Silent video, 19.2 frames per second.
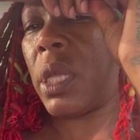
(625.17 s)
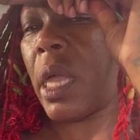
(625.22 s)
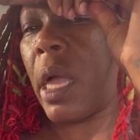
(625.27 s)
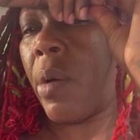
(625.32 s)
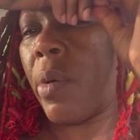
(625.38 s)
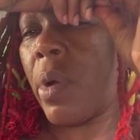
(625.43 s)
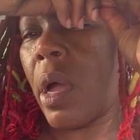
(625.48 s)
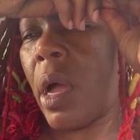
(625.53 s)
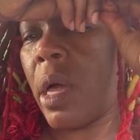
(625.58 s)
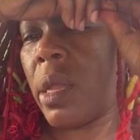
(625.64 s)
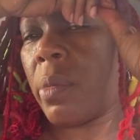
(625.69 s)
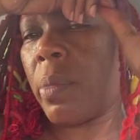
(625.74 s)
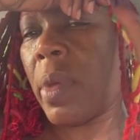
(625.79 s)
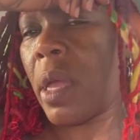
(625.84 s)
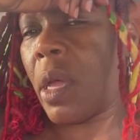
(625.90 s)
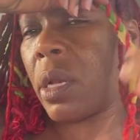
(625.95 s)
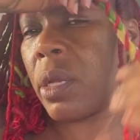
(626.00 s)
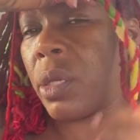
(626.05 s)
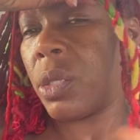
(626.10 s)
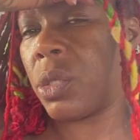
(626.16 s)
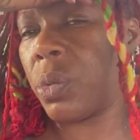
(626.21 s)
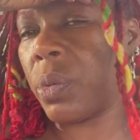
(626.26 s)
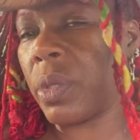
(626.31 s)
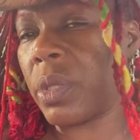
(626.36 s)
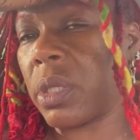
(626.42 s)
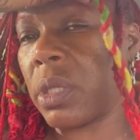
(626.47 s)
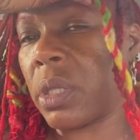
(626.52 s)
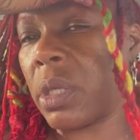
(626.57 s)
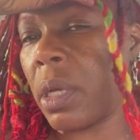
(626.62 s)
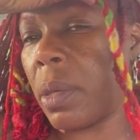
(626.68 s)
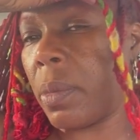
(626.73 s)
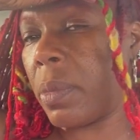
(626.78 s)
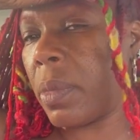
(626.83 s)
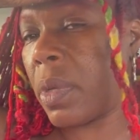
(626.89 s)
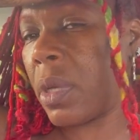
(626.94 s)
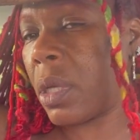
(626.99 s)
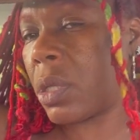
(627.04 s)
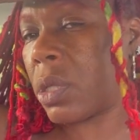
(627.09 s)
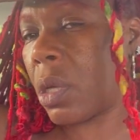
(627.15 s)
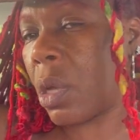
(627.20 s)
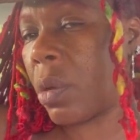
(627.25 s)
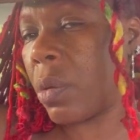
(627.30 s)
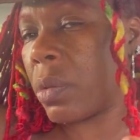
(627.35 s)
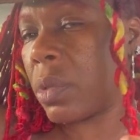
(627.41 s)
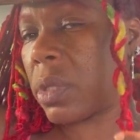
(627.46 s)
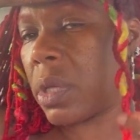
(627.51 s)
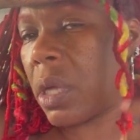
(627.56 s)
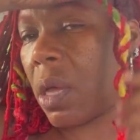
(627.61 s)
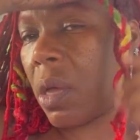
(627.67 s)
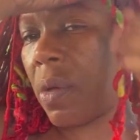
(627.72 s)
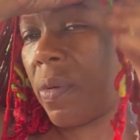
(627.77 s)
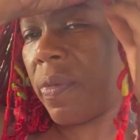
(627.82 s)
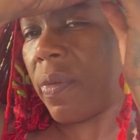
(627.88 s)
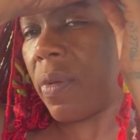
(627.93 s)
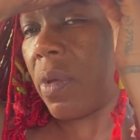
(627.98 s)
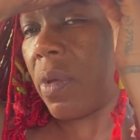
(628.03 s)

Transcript: how it automatically twisted up its own self?